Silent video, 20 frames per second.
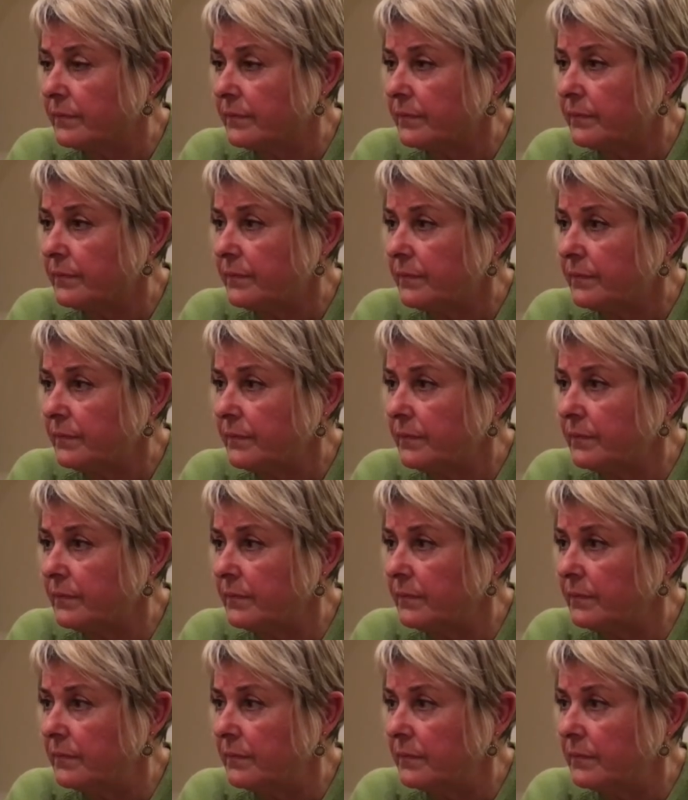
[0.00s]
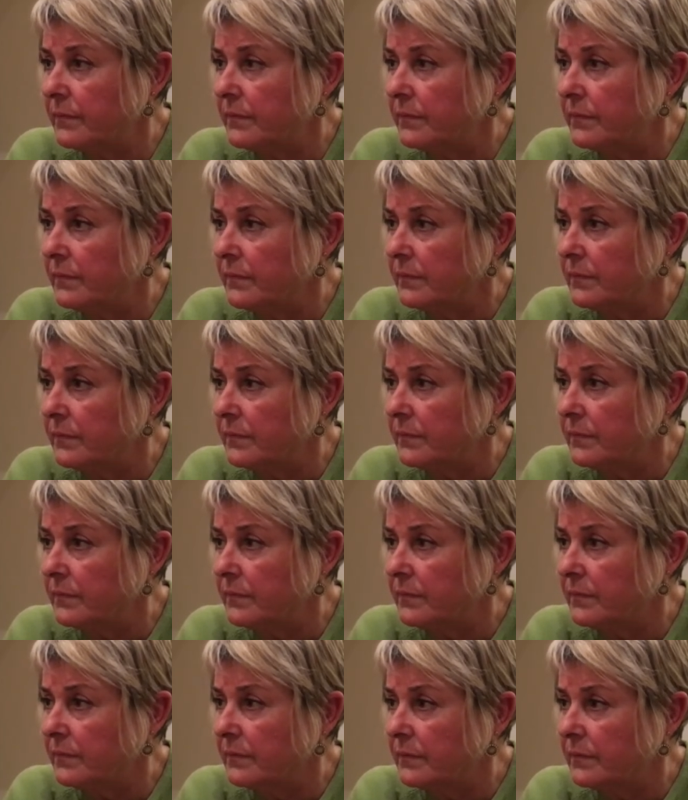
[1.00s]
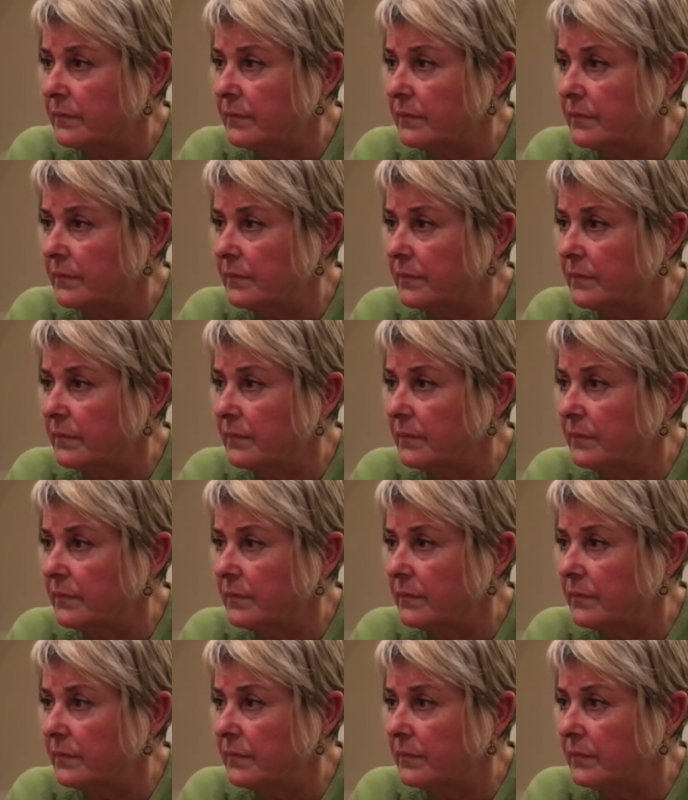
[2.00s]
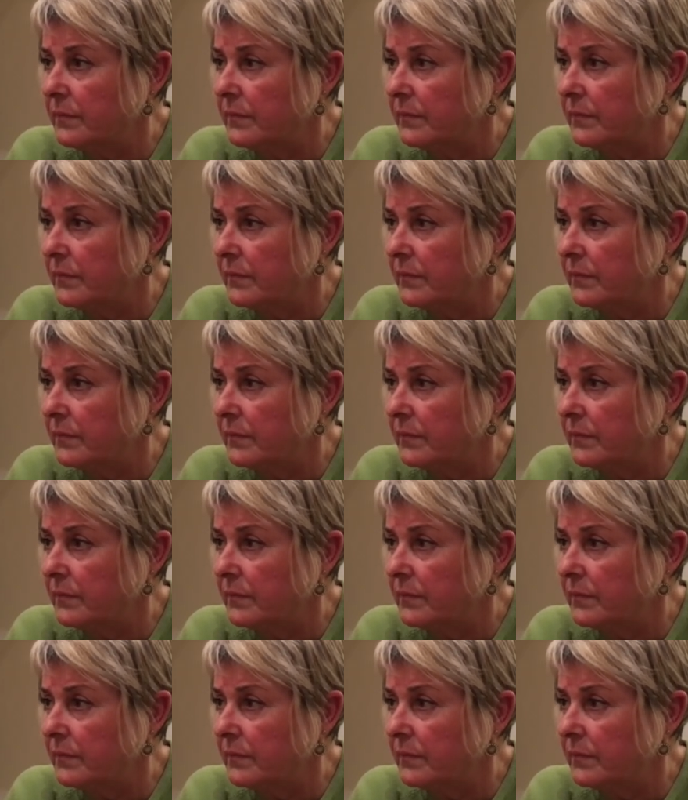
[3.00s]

No words are spoken by the person on screen.